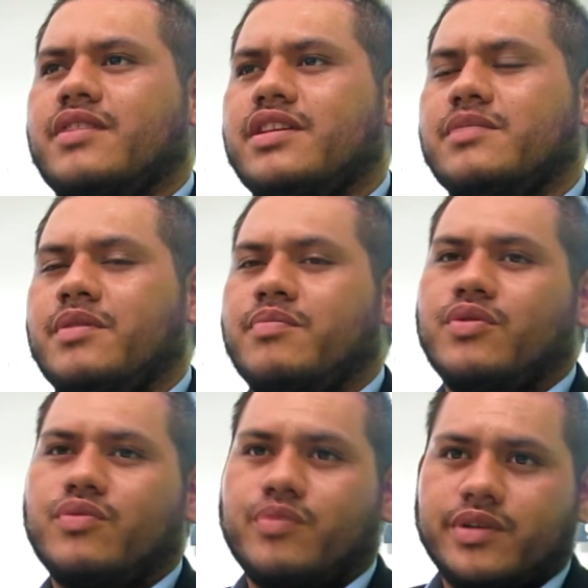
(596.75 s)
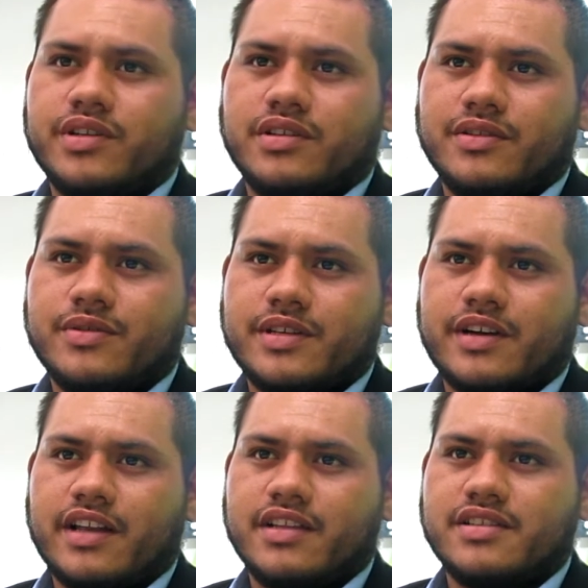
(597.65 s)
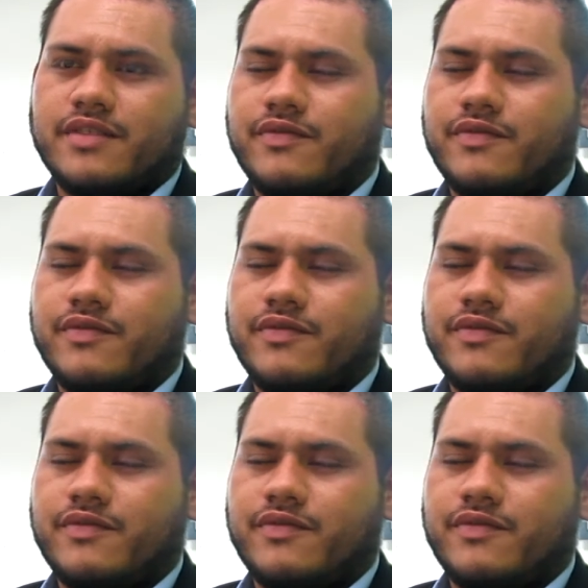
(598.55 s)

these people will lose their islands